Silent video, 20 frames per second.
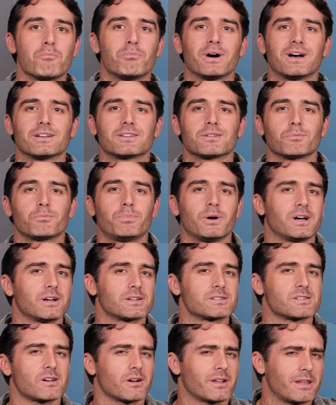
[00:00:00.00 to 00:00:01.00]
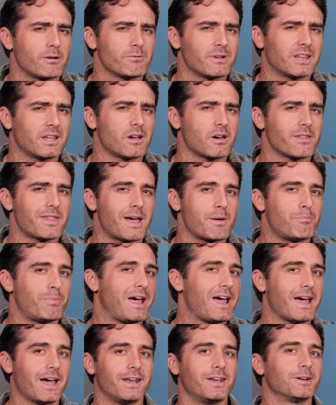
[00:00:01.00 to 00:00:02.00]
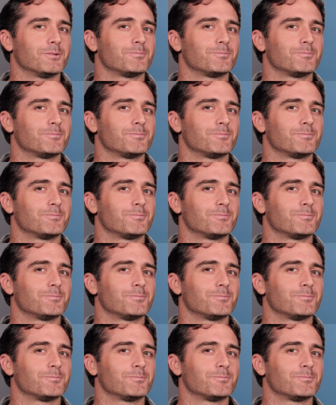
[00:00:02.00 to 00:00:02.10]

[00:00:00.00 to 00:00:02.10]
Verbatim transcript: But bugs, are they really all that bad?